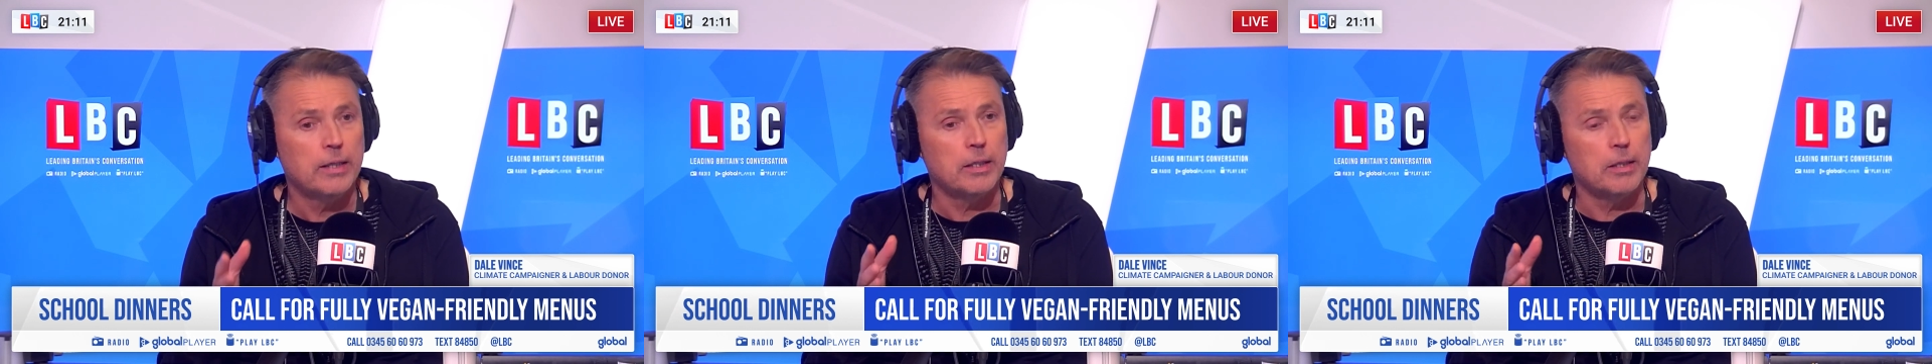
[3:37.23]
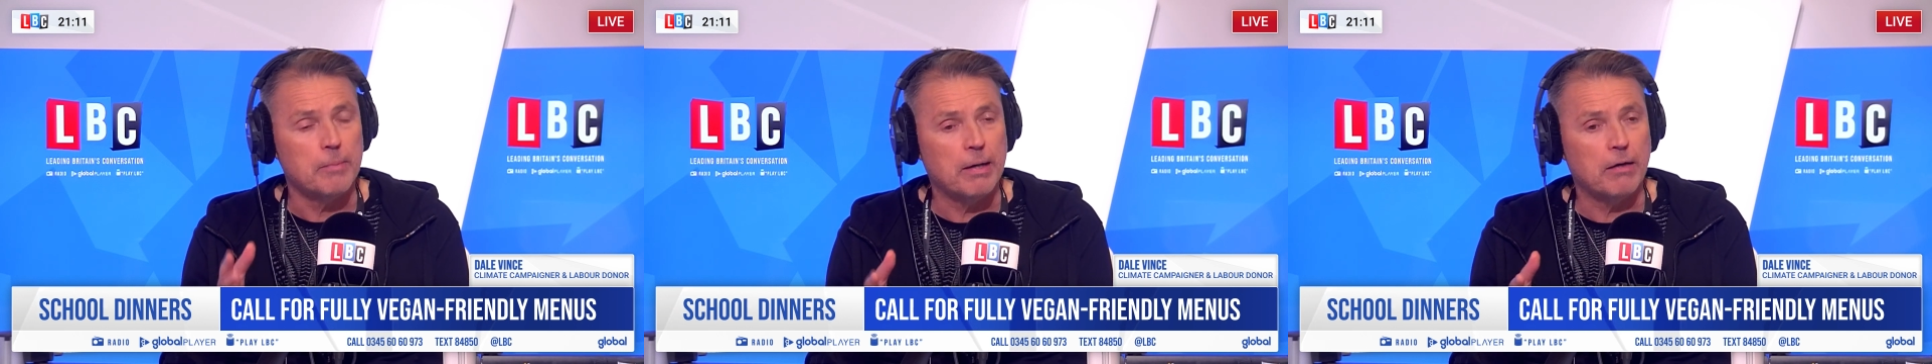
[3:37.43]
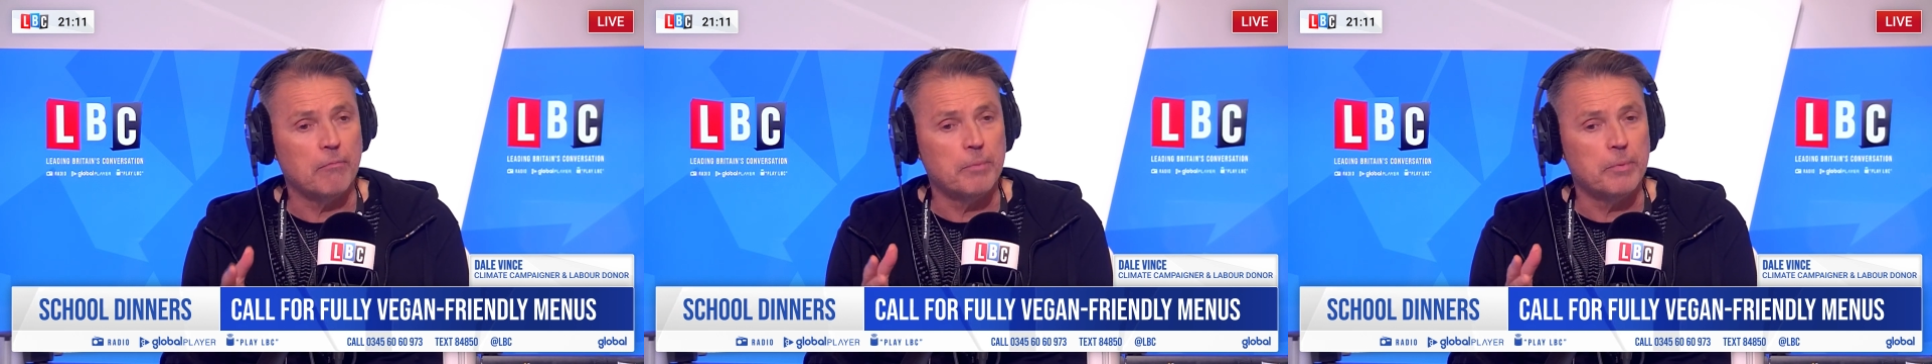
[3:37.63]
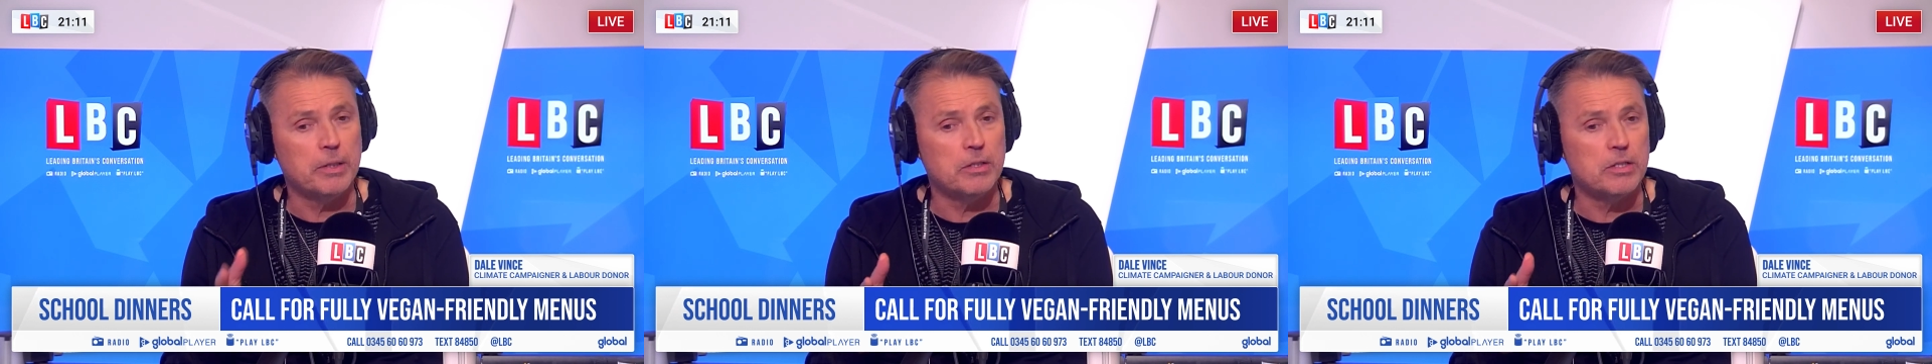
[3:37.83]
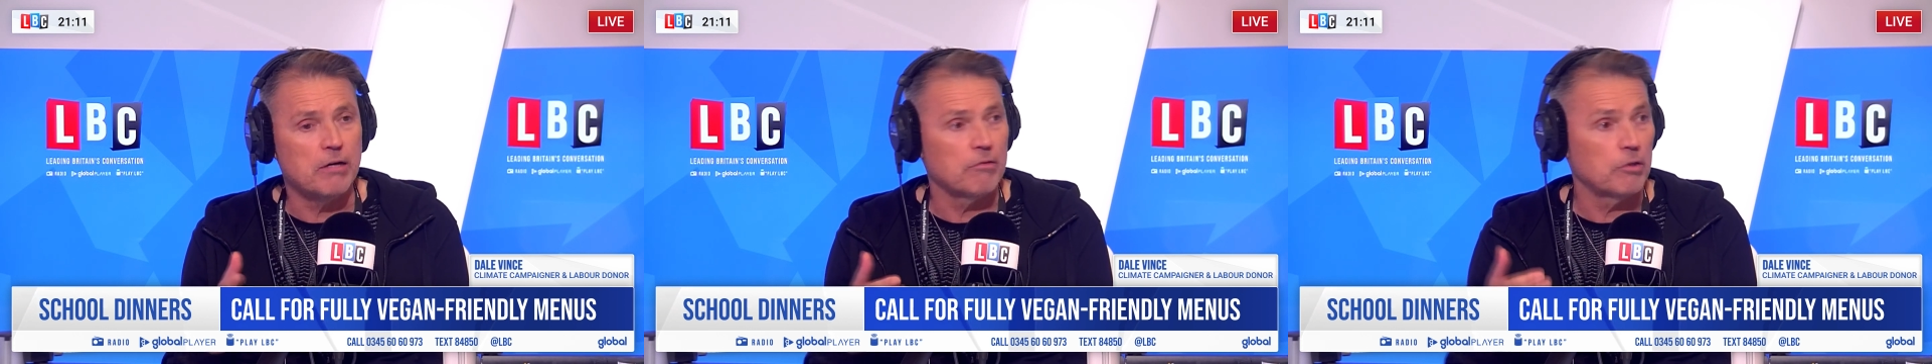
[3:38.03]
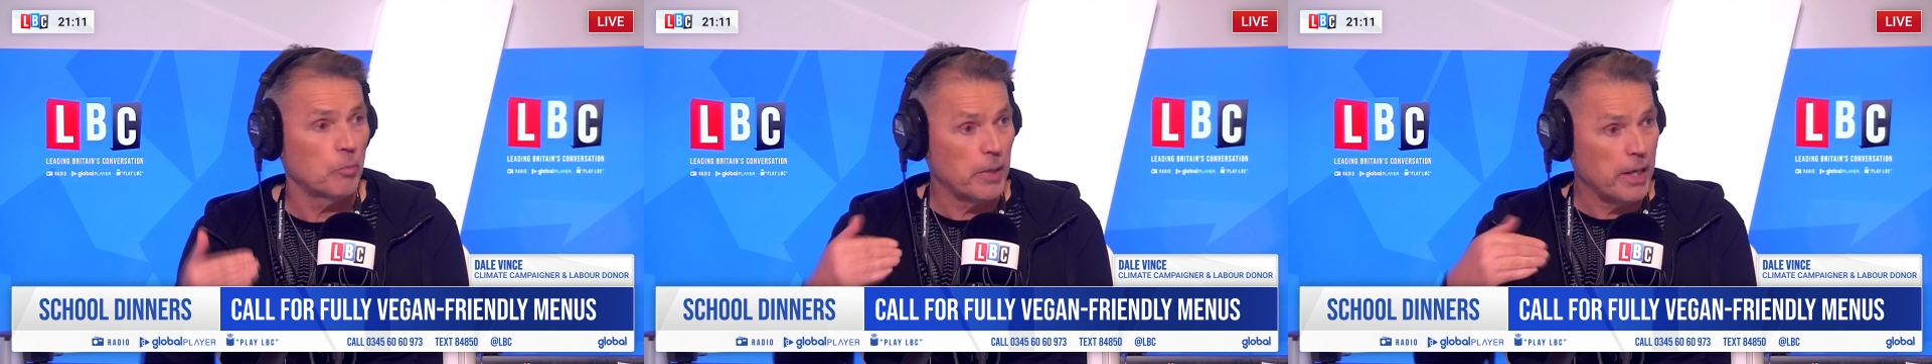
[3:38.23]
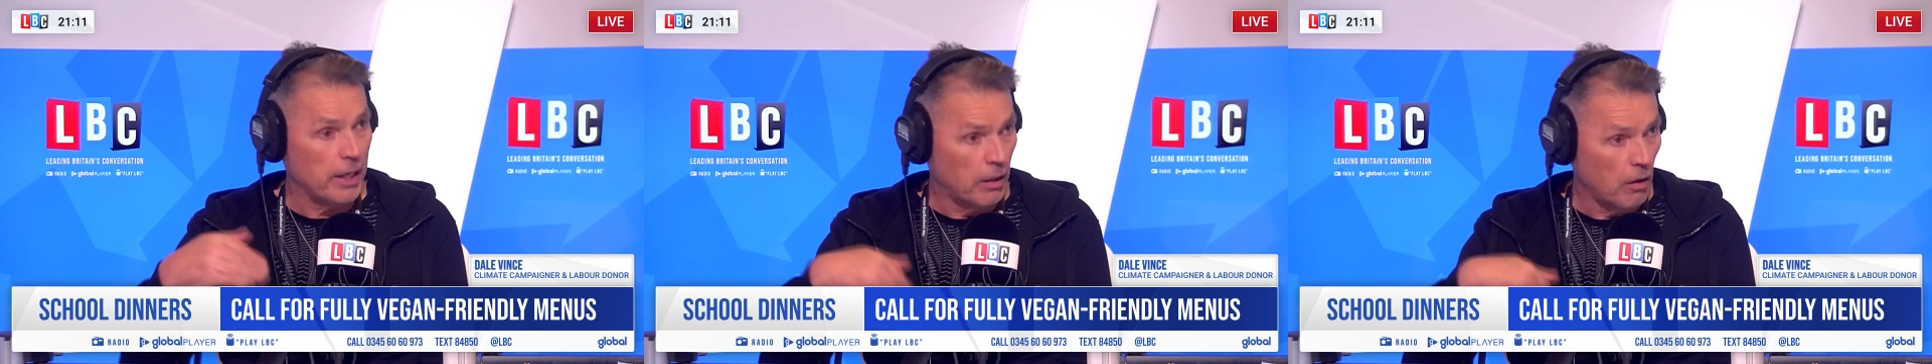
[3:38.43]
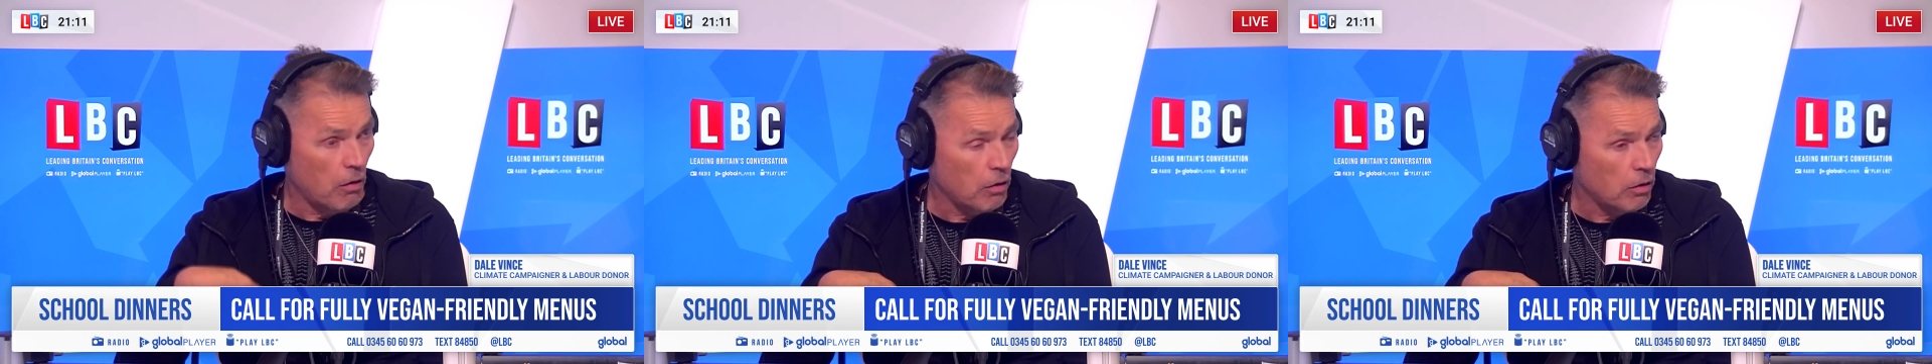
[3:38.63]
the amount of meat and dairy that we ate in
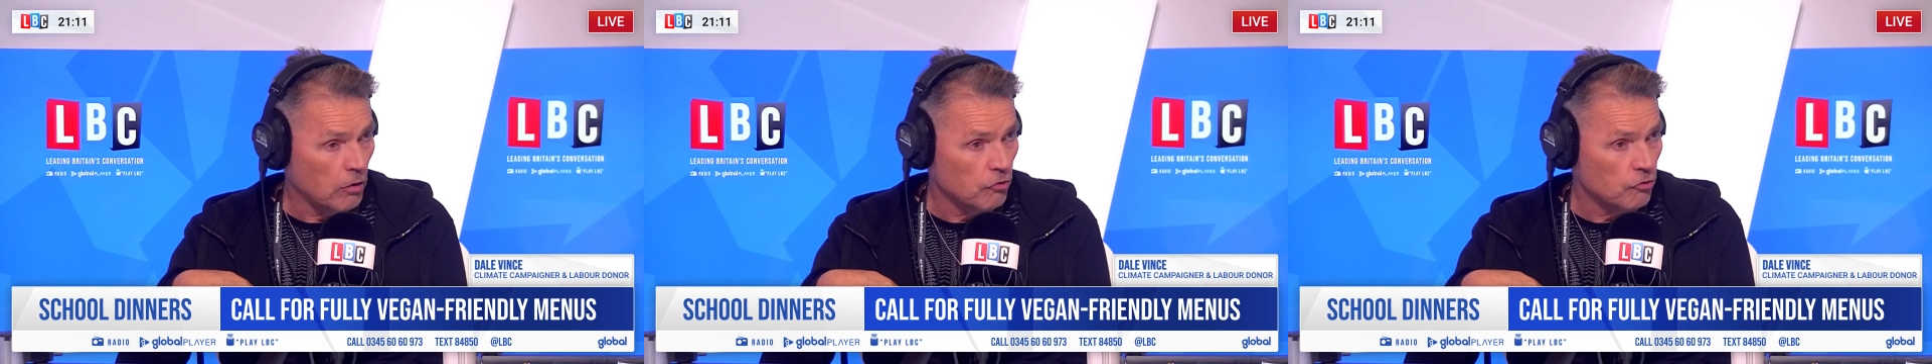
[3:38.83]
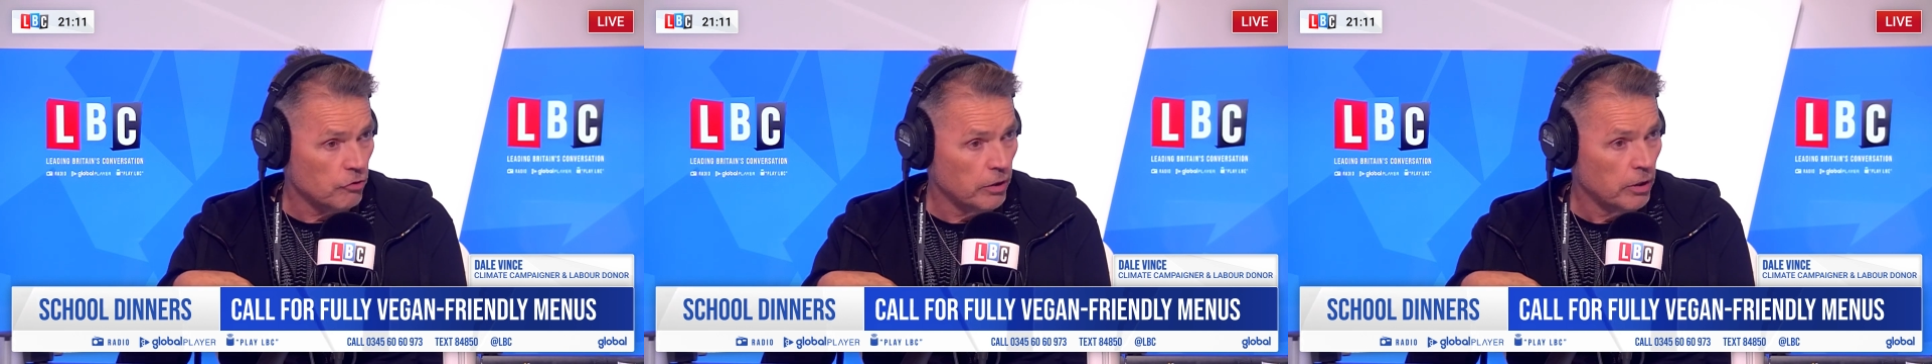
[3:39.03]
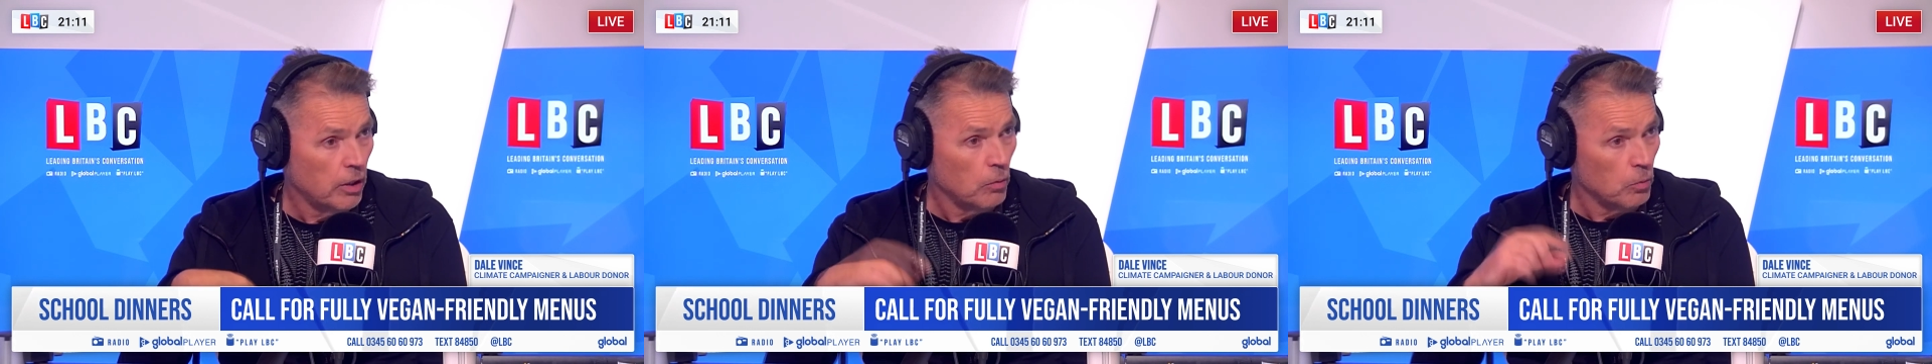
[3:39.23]
our country